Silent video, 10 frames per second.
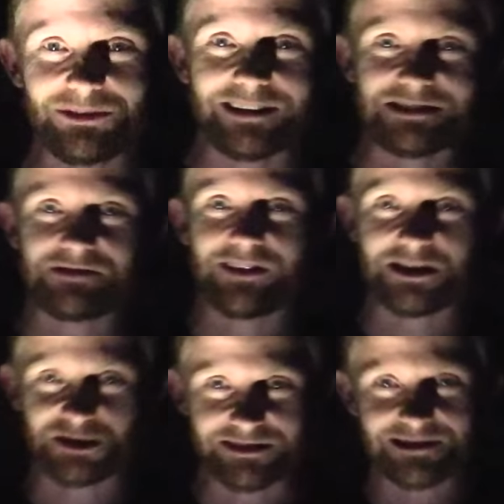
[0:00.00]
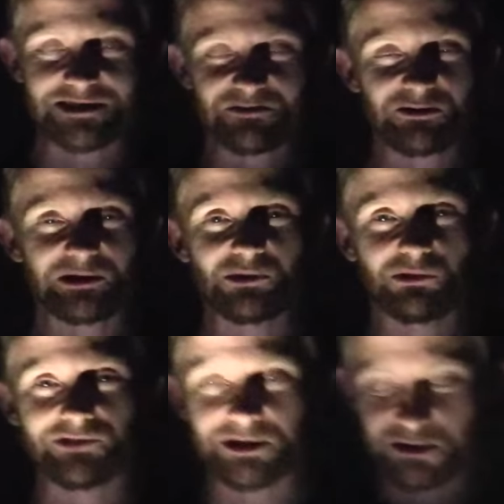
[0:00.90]
do like this flashlight. It's got some really
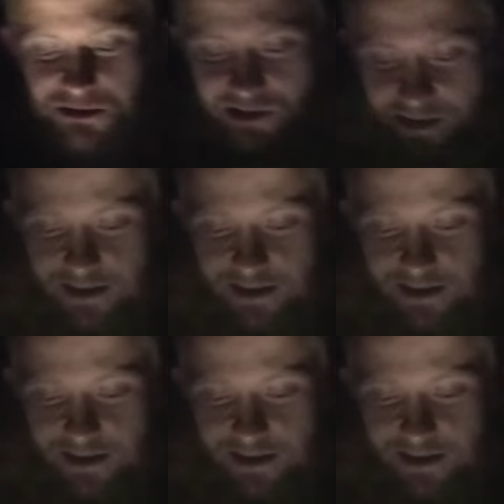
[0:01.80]
cool features.